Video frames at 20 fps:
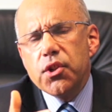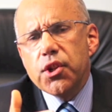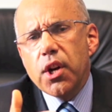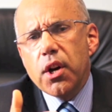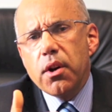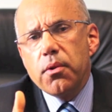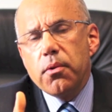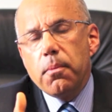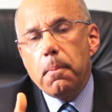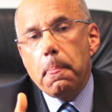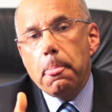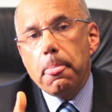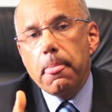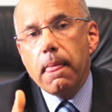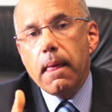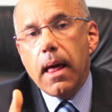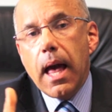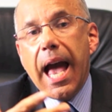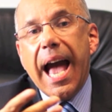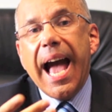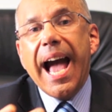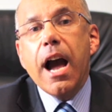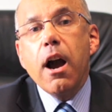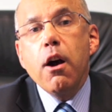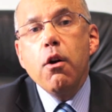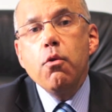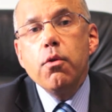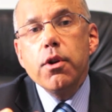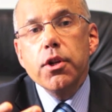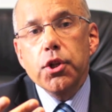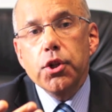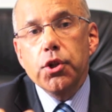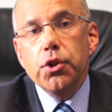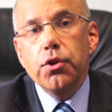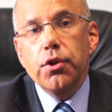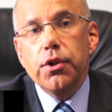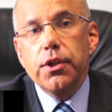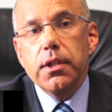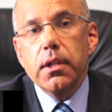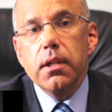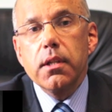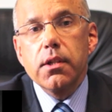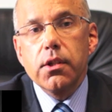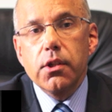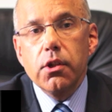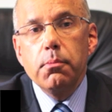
So how should